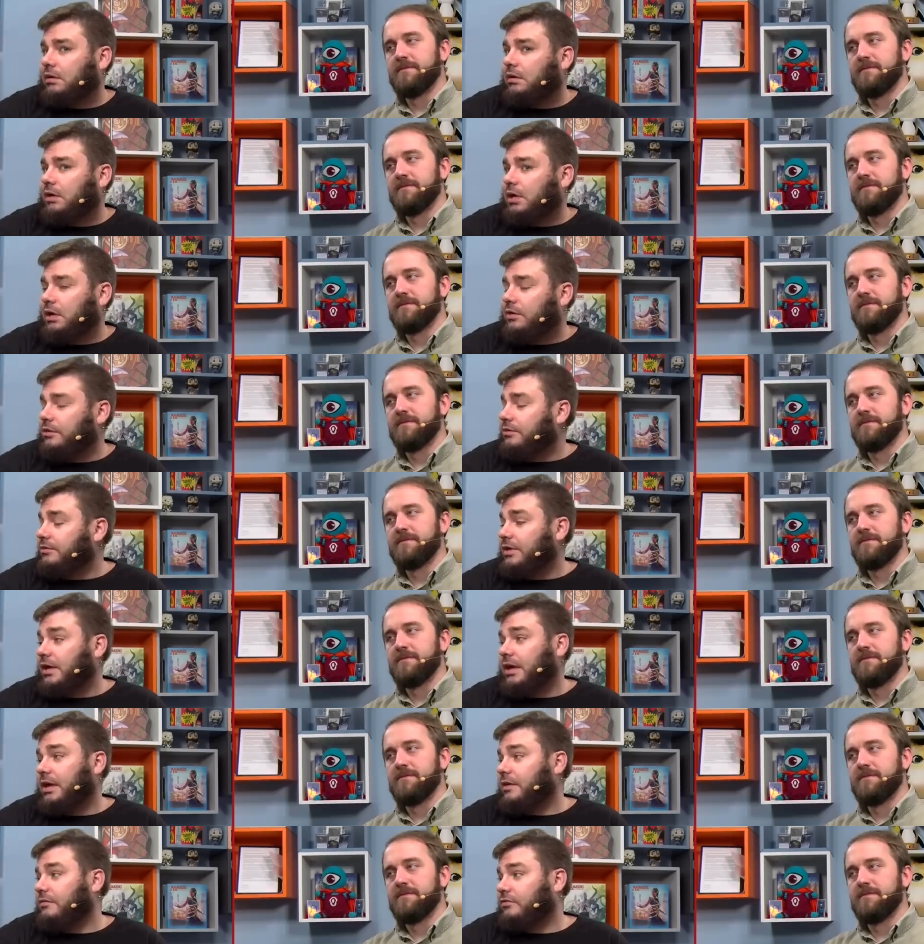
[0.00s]
Speaker 1: Other than
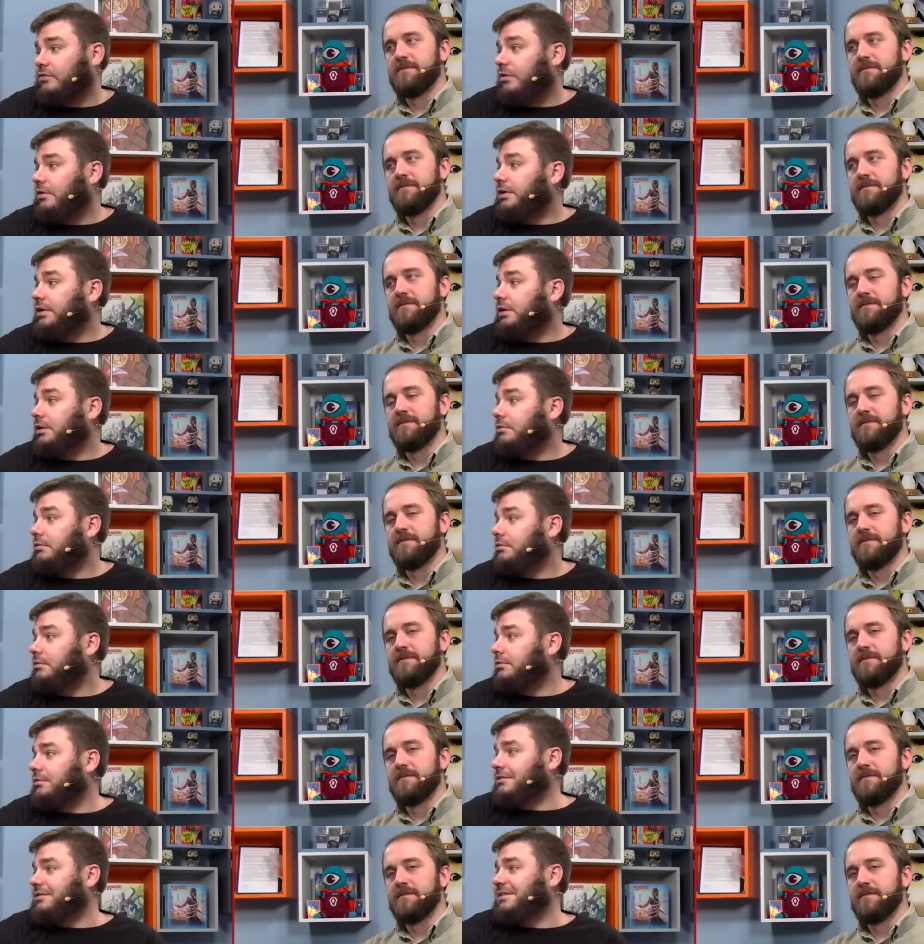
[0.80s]
that, I have no
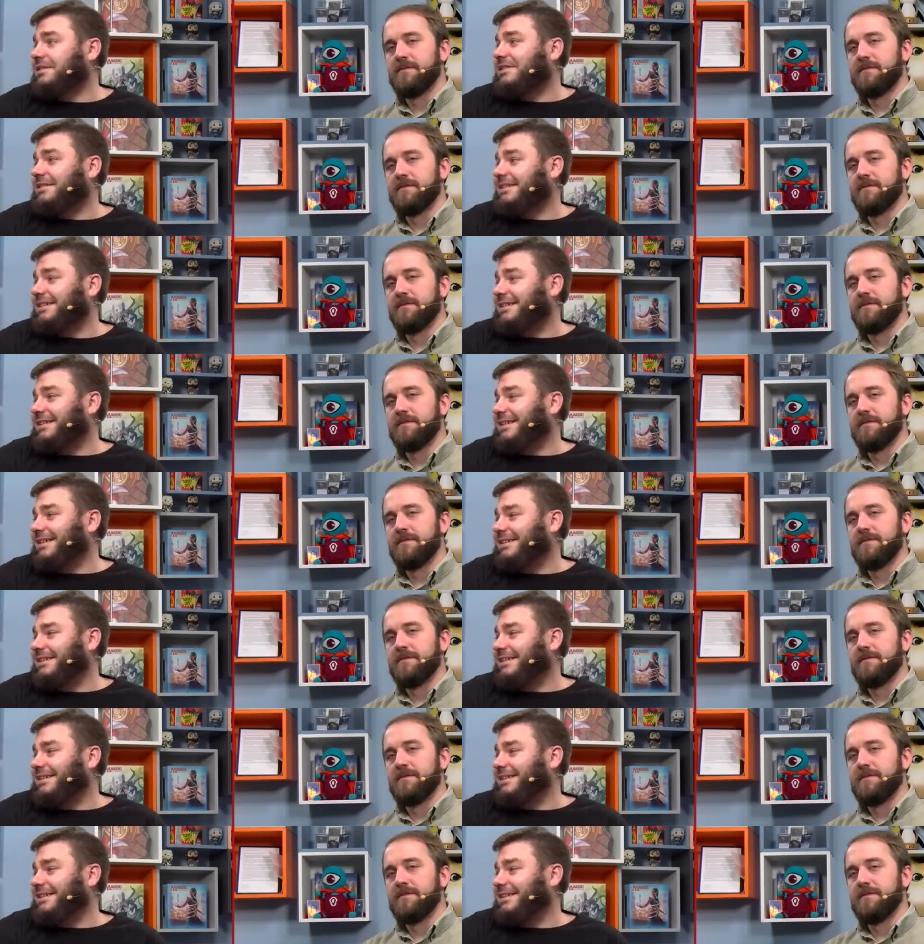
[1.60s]
idea.